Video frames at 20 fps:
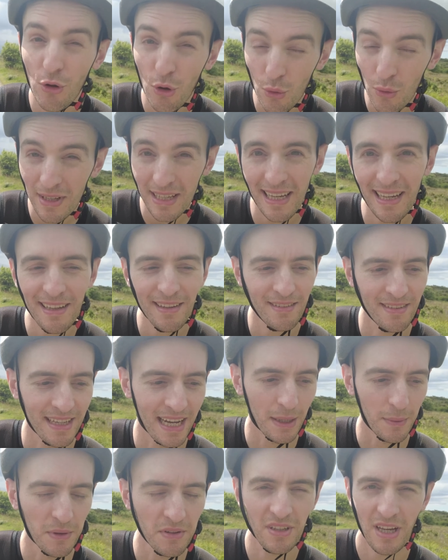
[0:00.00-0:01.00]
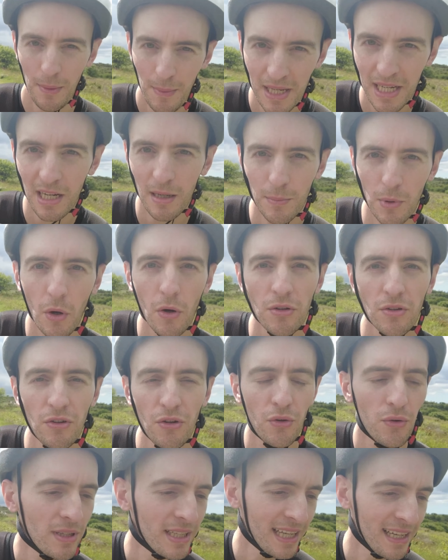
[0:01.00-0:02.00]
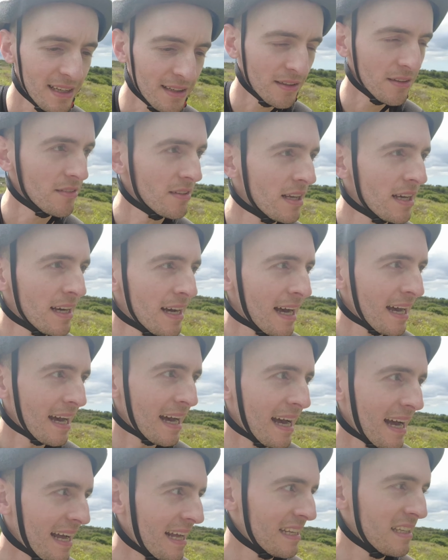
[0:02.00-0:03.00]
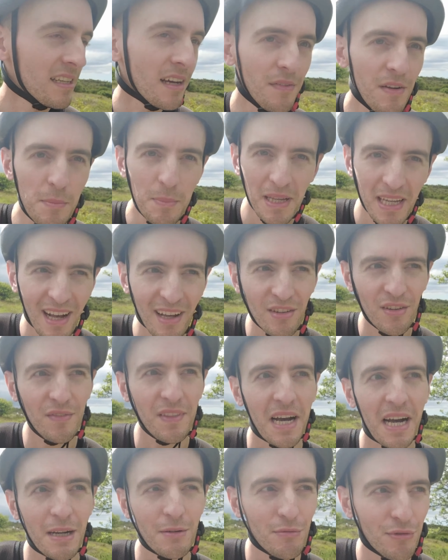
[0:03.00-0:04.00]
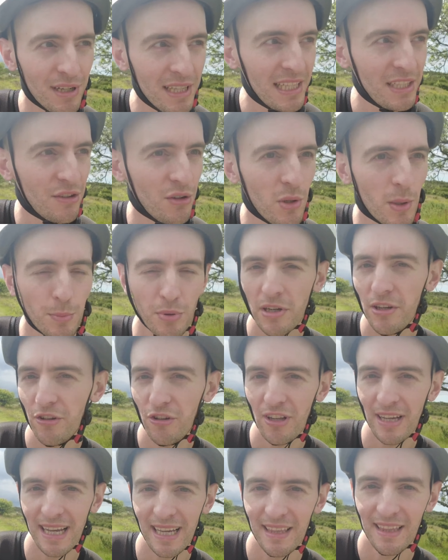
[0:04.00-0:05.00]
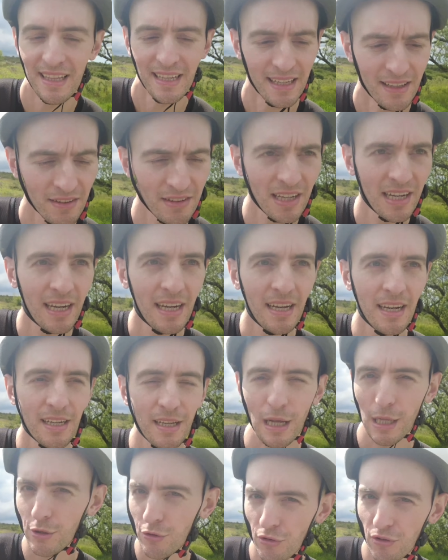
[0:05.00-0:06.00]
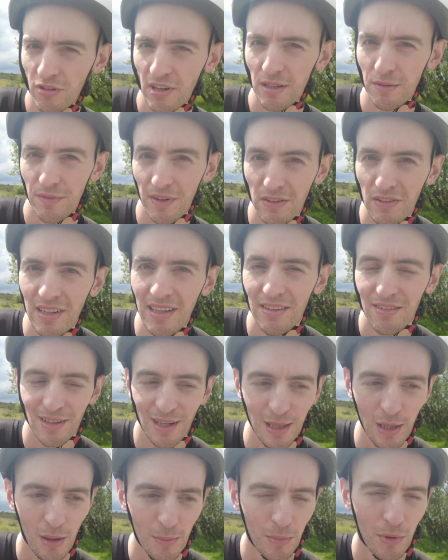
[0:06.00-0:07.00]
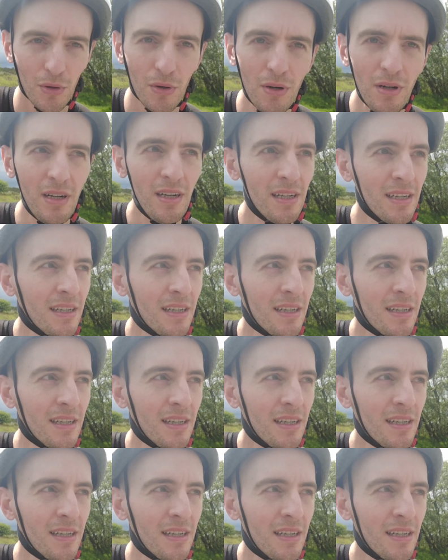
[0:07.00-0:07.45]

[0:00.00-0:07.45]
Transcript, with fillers: two years now. It's coming up on two years. And I think because of that, I really do appreciate these countryside visits a lot more.